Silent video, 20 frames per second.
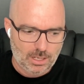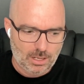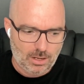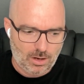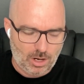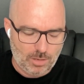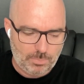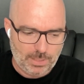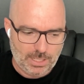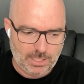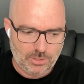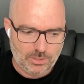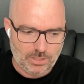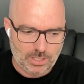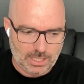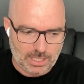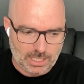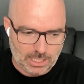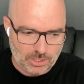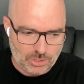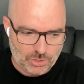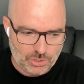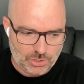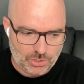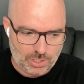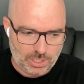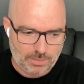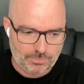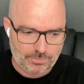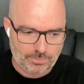I'd been in the
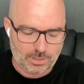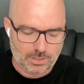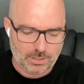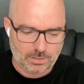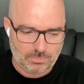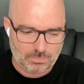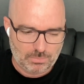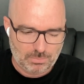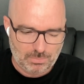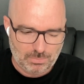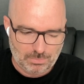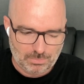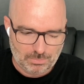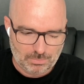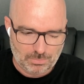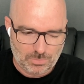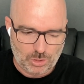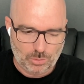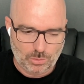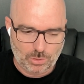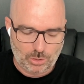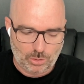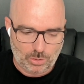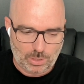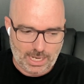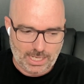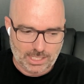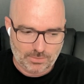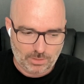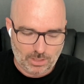industry for doing Google
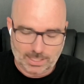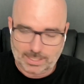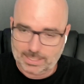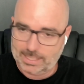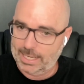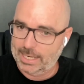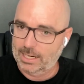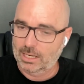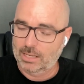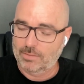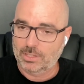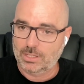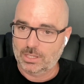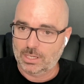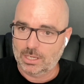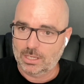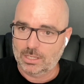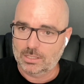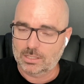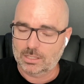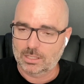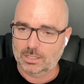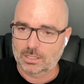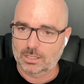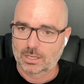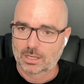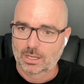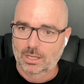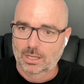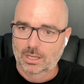Ads for like 10, 11 years. And
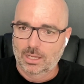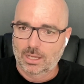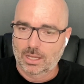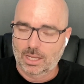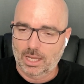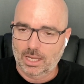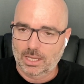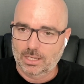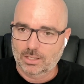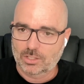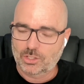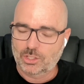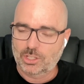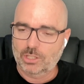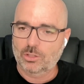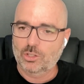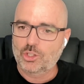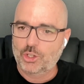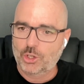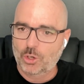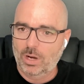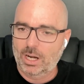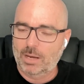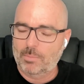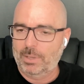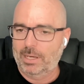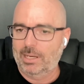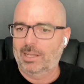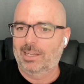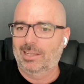I still enjoyed it,
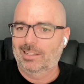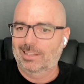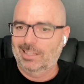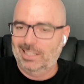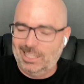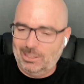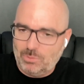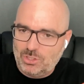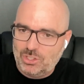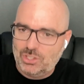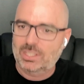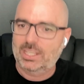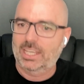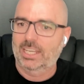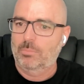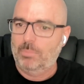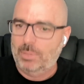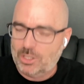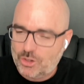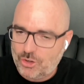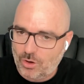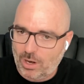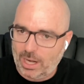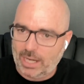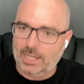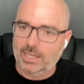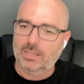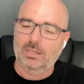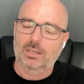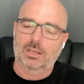but it was just getting a bit
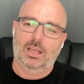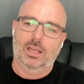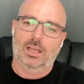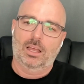draining.